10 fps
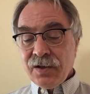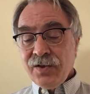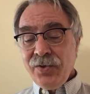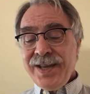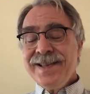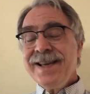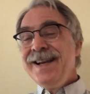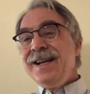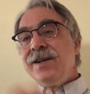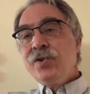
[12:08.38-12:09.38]
So these
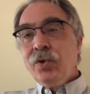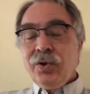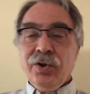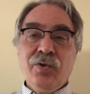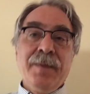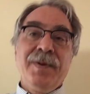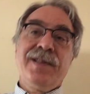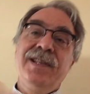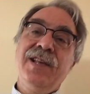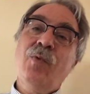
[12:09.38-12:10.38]
circle
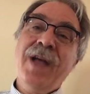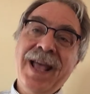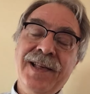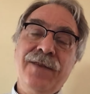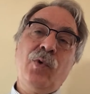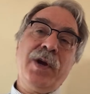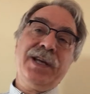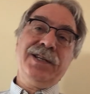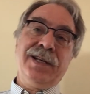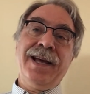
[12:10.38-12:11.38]
agreements and these ways of
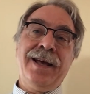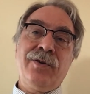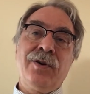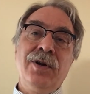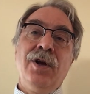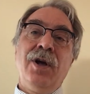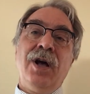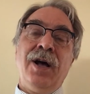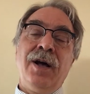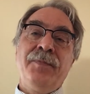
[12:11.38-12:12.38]
working together
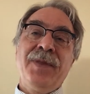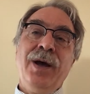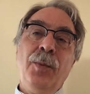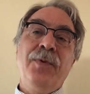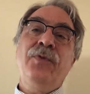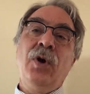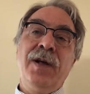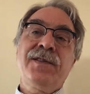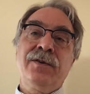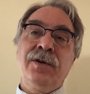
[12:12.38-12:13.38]
uh, help
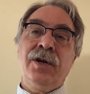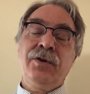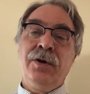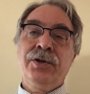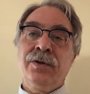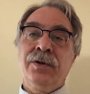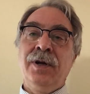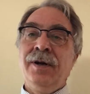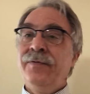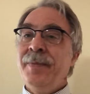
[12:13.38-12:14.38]
foster a culture
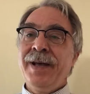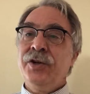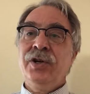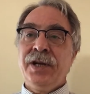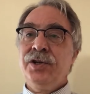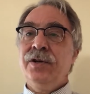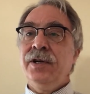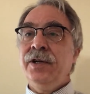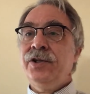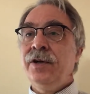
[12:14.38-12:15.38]
of imagination
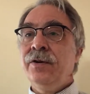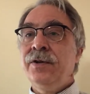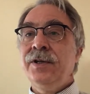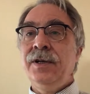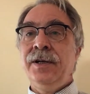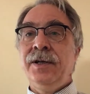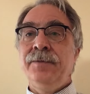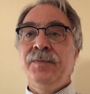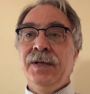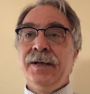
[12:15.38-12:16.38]
and shared uh,
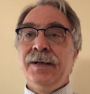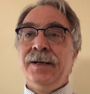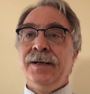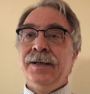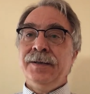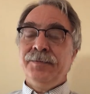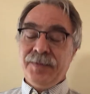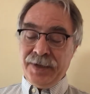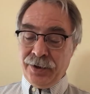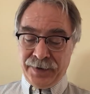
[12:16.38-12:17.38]
uh,
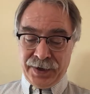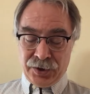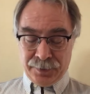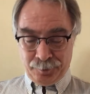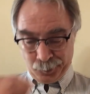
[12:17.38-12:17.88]
innovation.